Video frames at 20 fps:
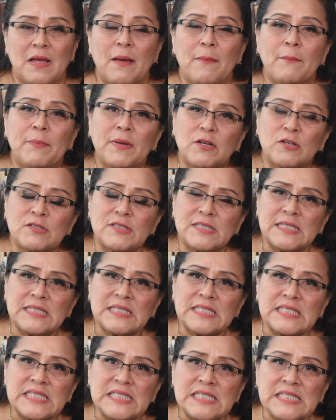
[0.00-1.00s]
Because it
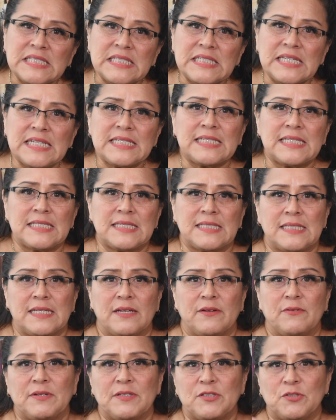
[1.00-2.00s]
is
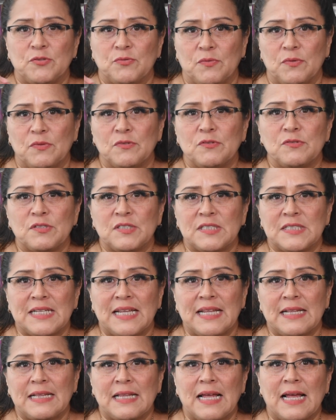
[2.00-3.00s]
necessary to
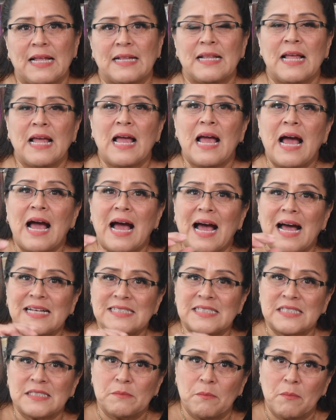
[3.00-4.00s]
understand that
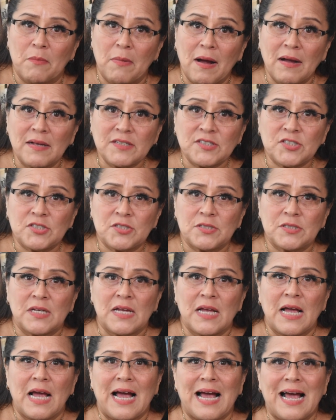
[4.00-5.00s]
as much
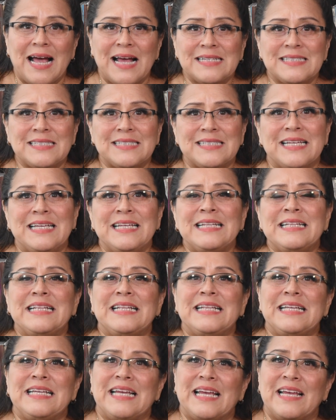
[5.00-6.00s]
as in
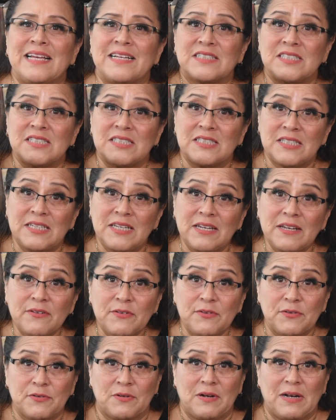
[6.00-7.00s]
the
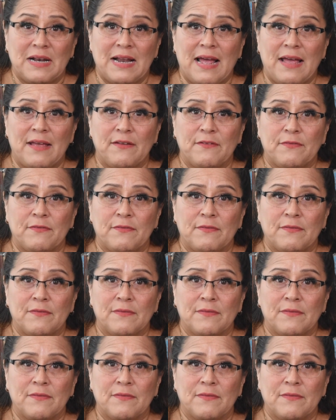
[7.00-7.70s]
exterior life,